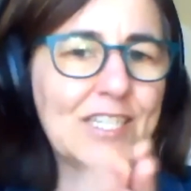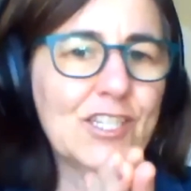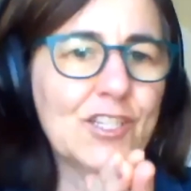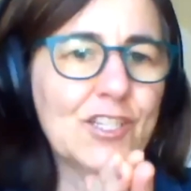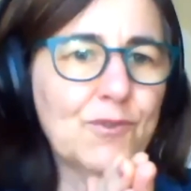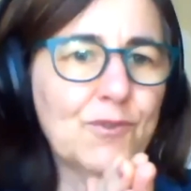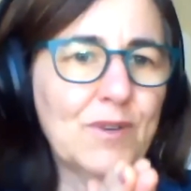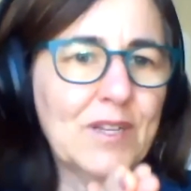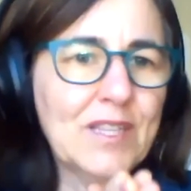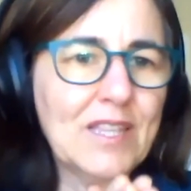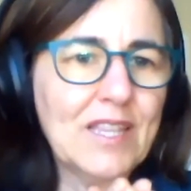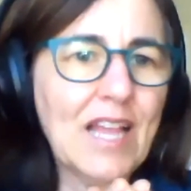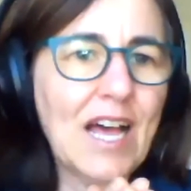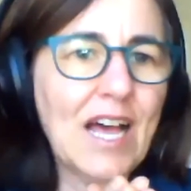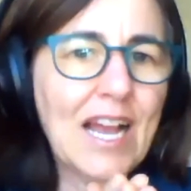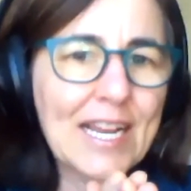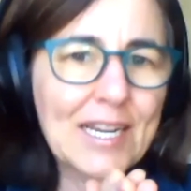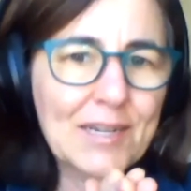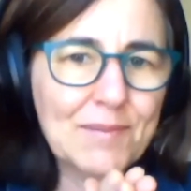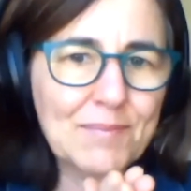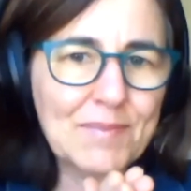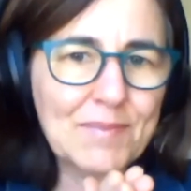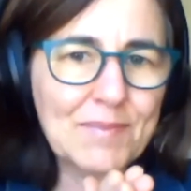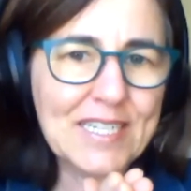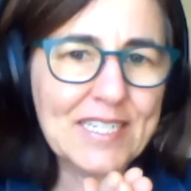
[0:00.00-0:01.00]
into
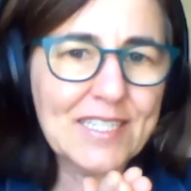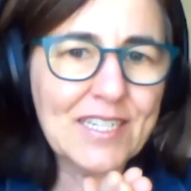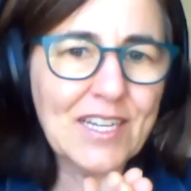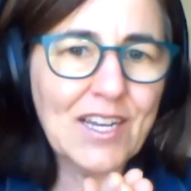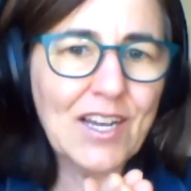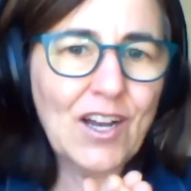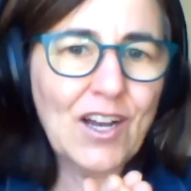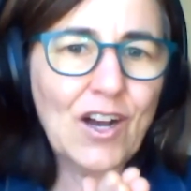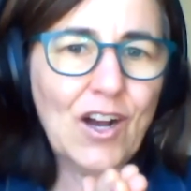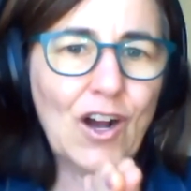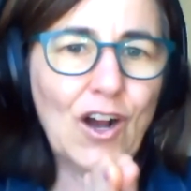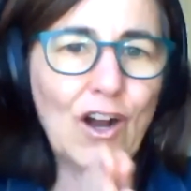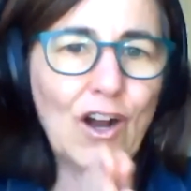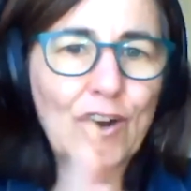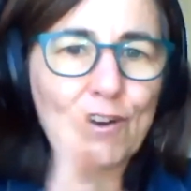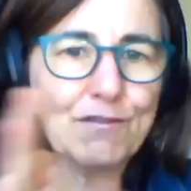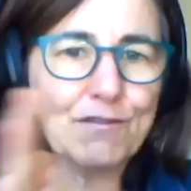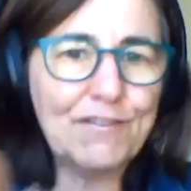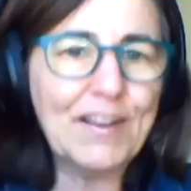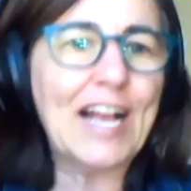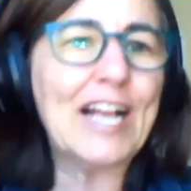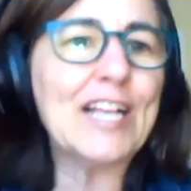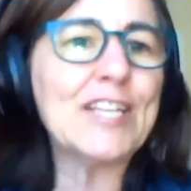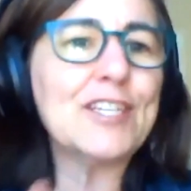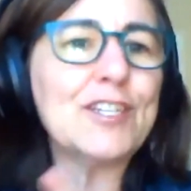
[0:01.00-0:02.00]
alignment our
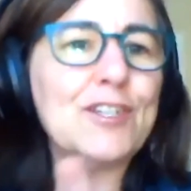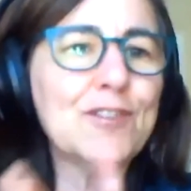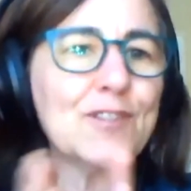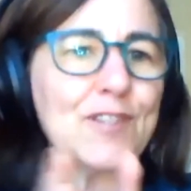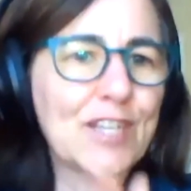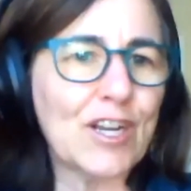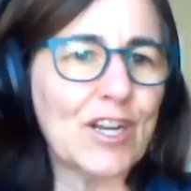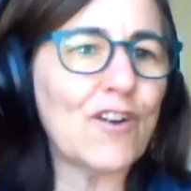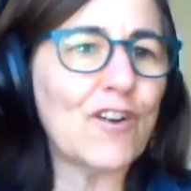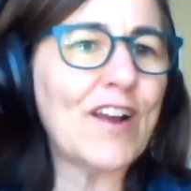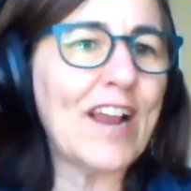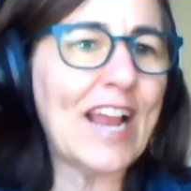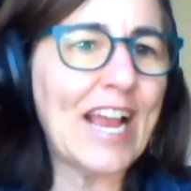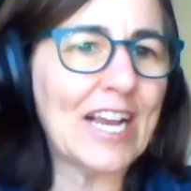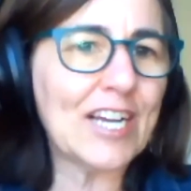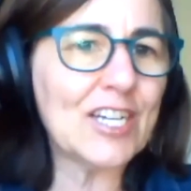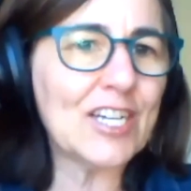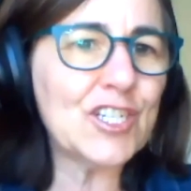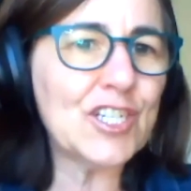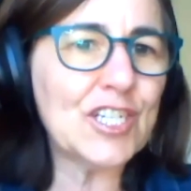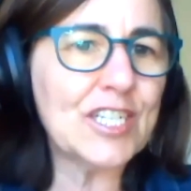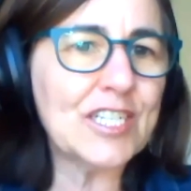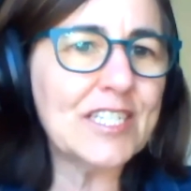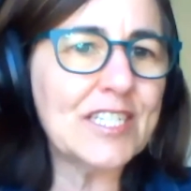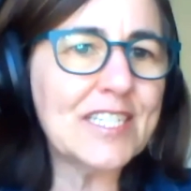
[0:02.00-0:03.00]
values and our
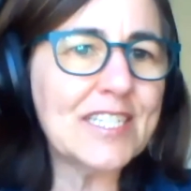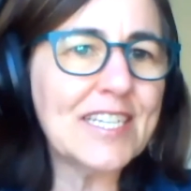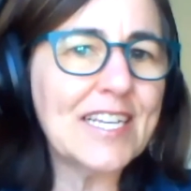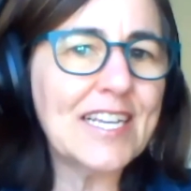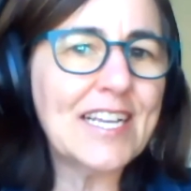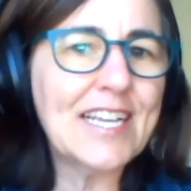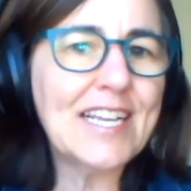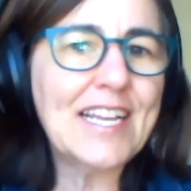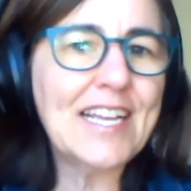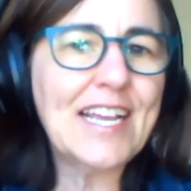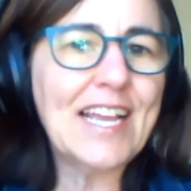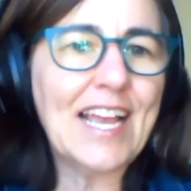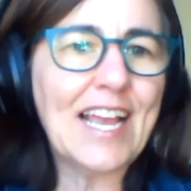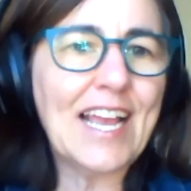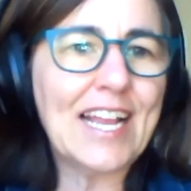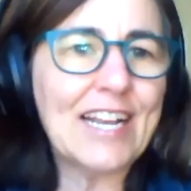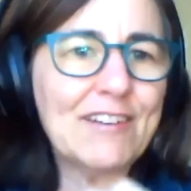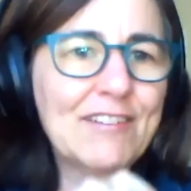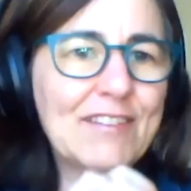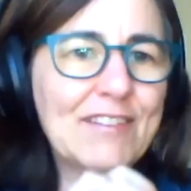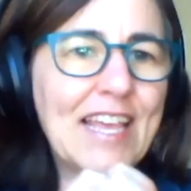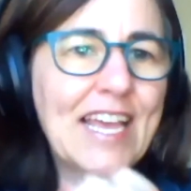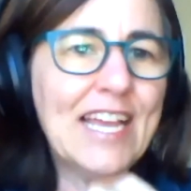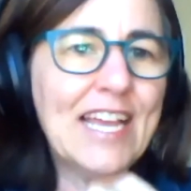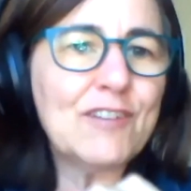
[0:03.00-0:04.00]
actions.
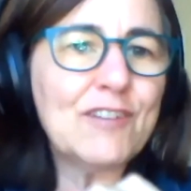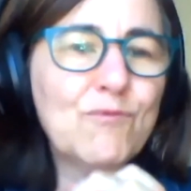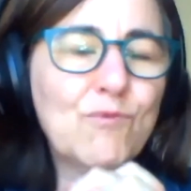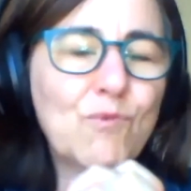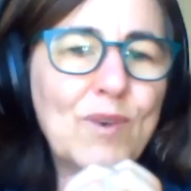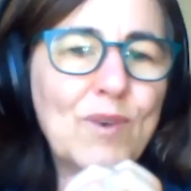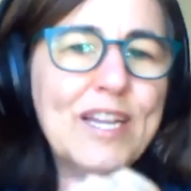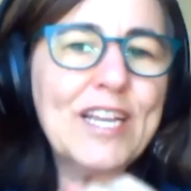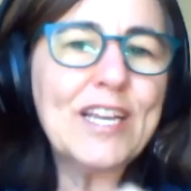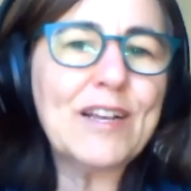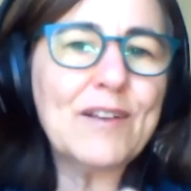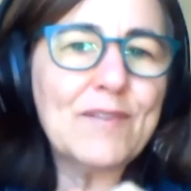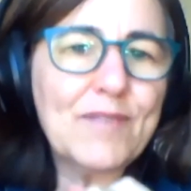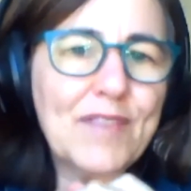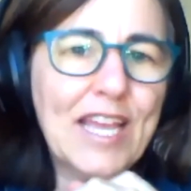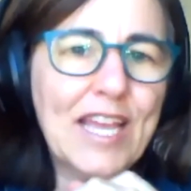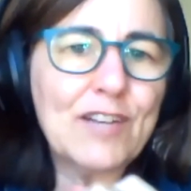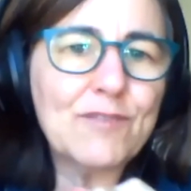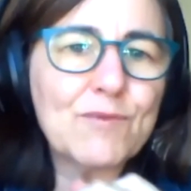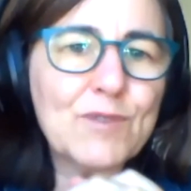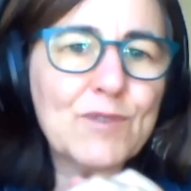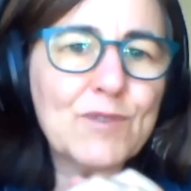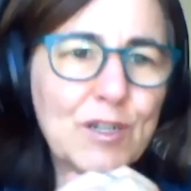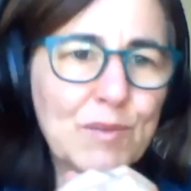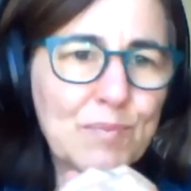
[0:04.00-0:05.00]
And then we're
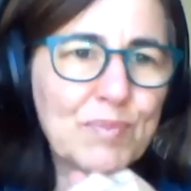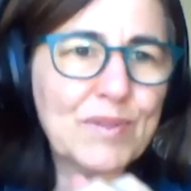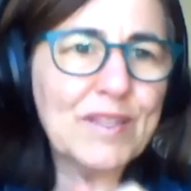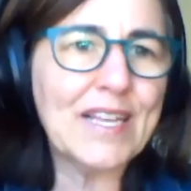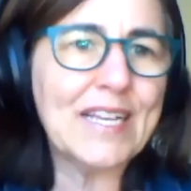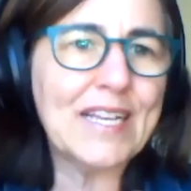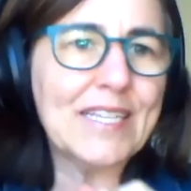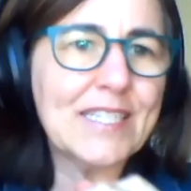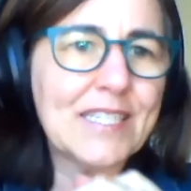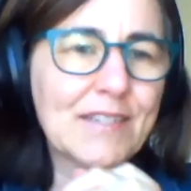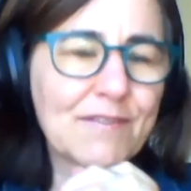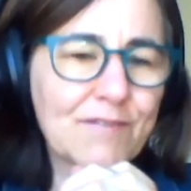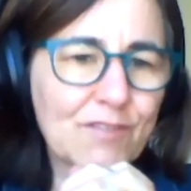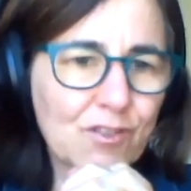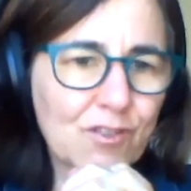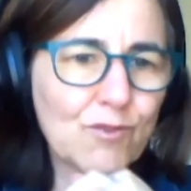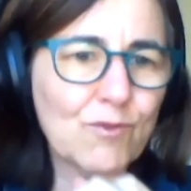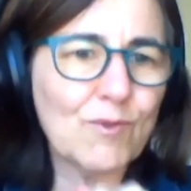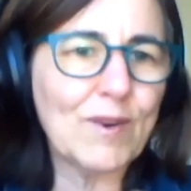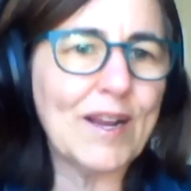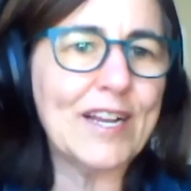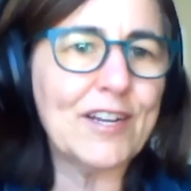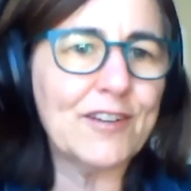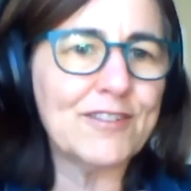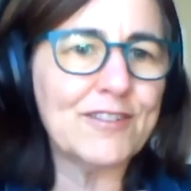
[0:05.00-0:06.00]
in a place of
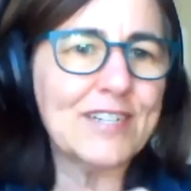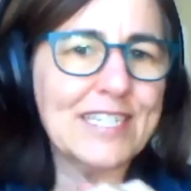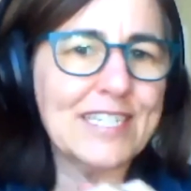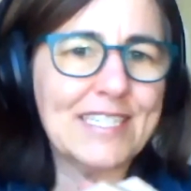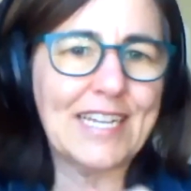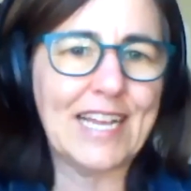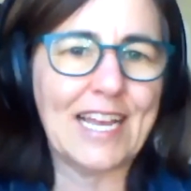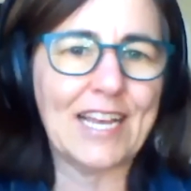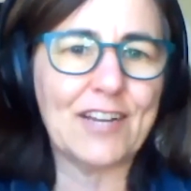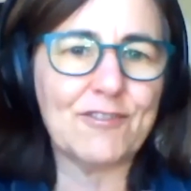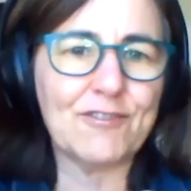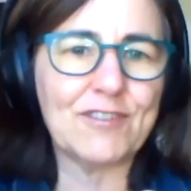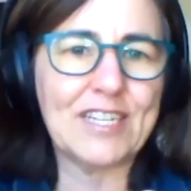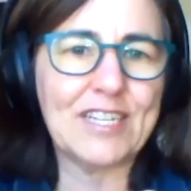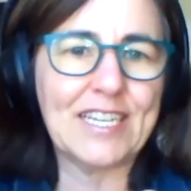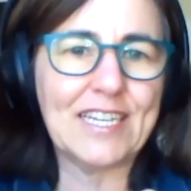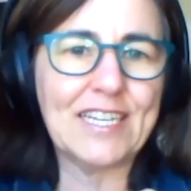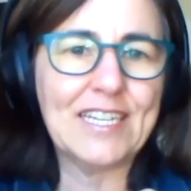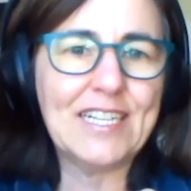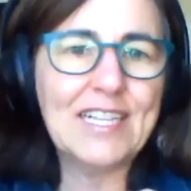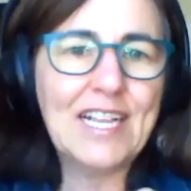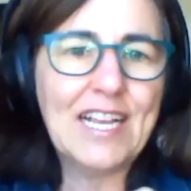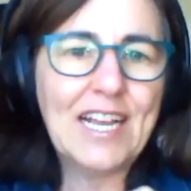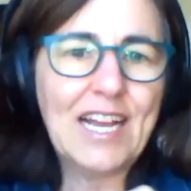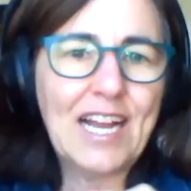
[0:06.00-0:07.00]
greater
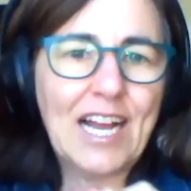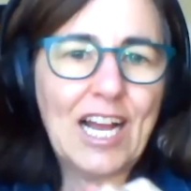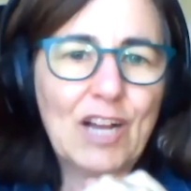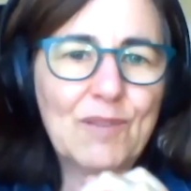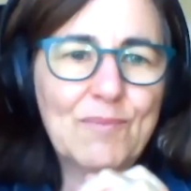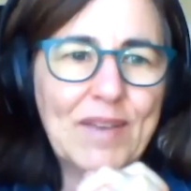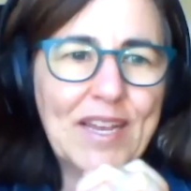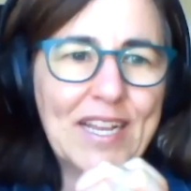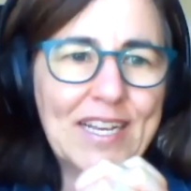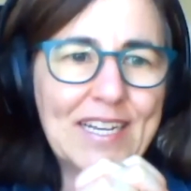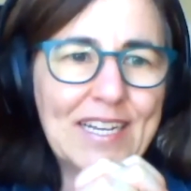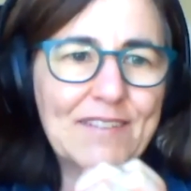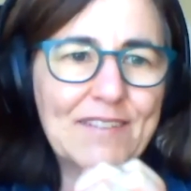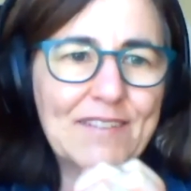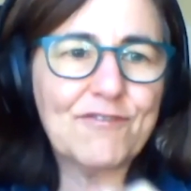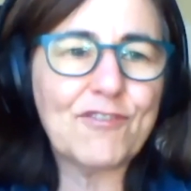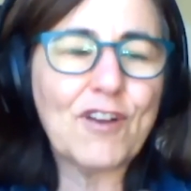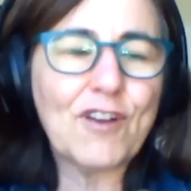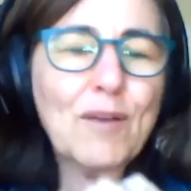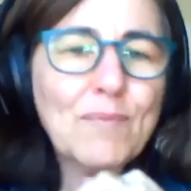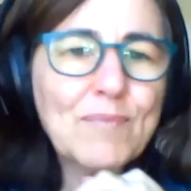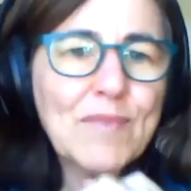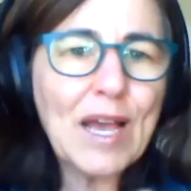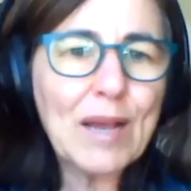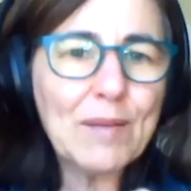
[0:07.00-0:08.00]
integrity. And
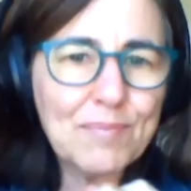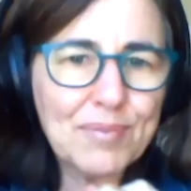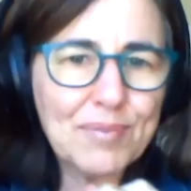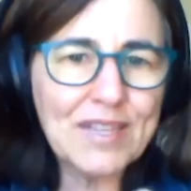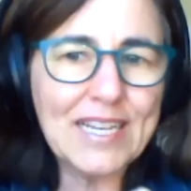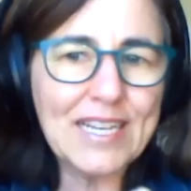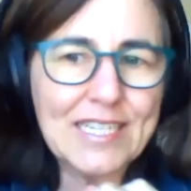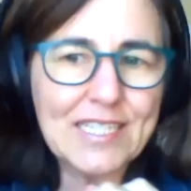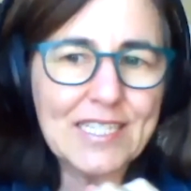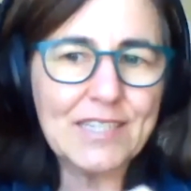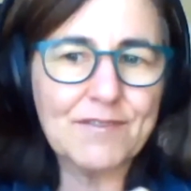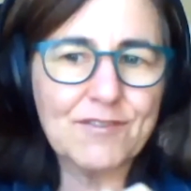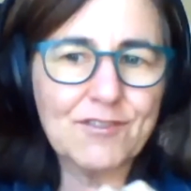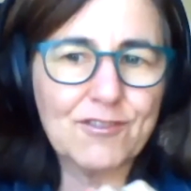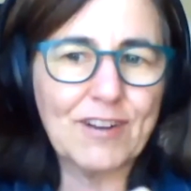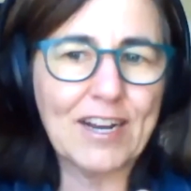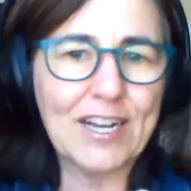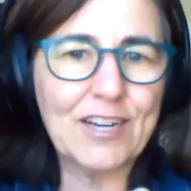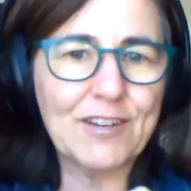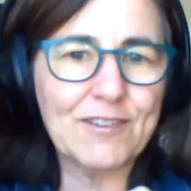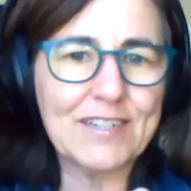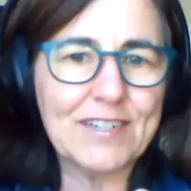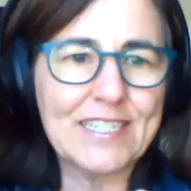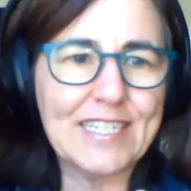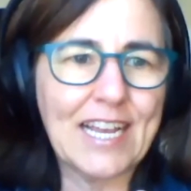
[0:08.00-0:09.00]
from that place of
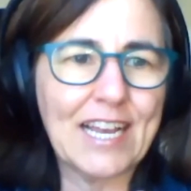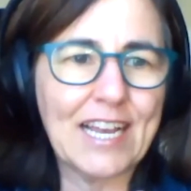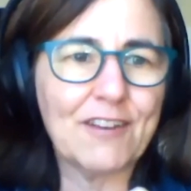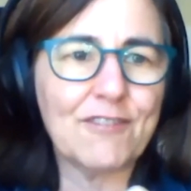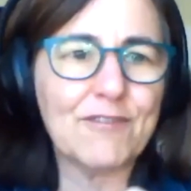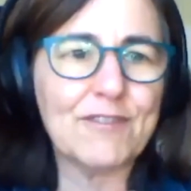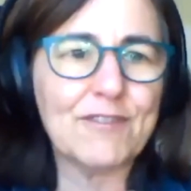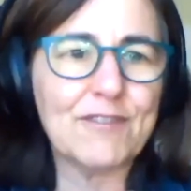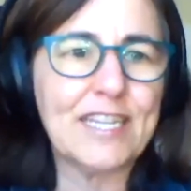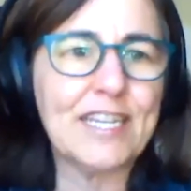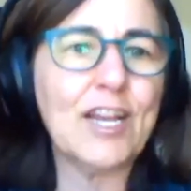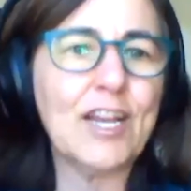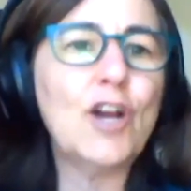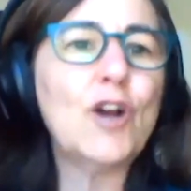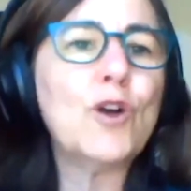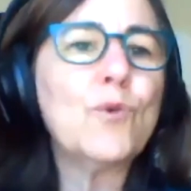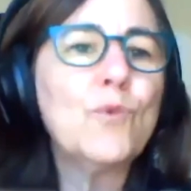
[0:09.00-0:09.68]
greater integrity,